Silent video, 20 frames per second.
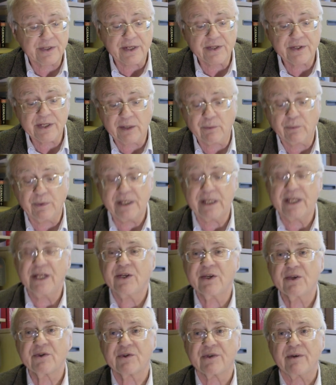They said, we
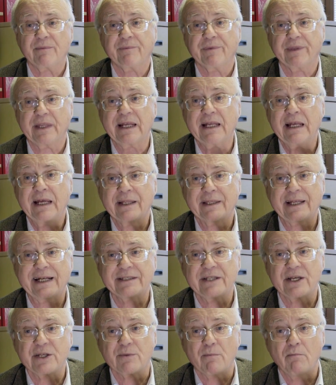need something
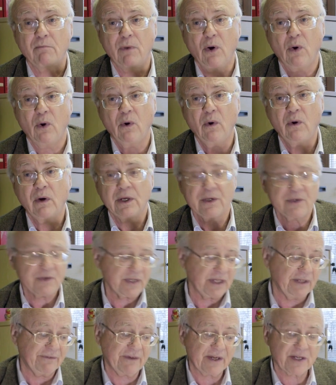that is more
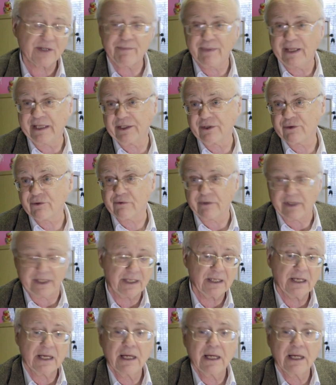self-explanatory.